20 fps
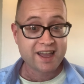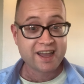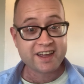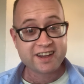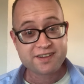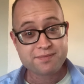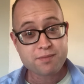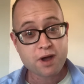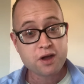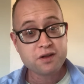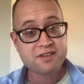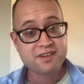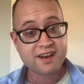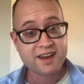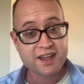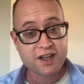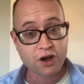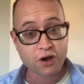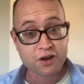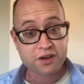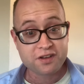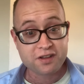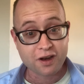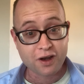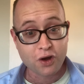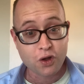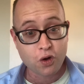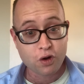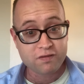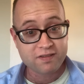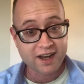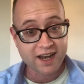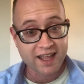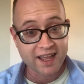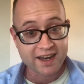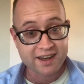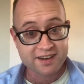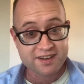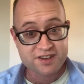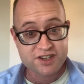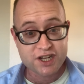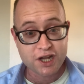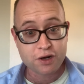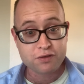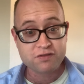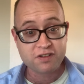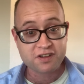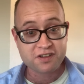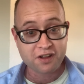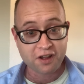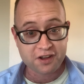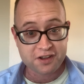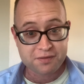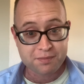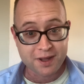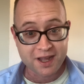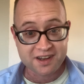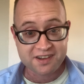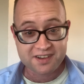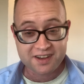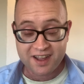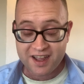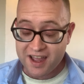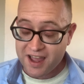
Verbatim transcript: It's mostly gone to LauraLynn Children's Hospice